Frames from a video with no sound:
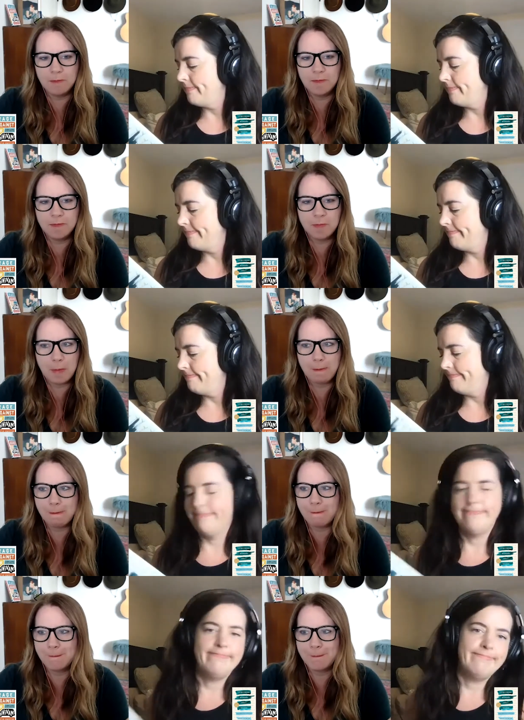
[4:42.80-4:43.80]

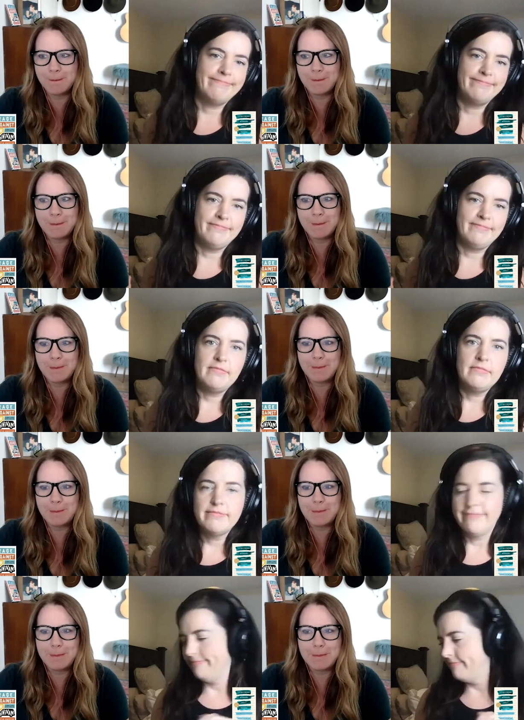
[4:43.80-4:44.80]

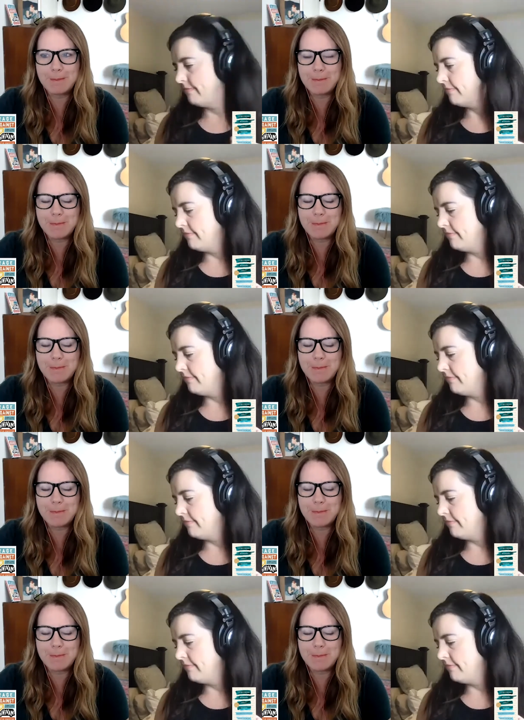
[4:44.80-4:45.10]
No one is speaking in this clip.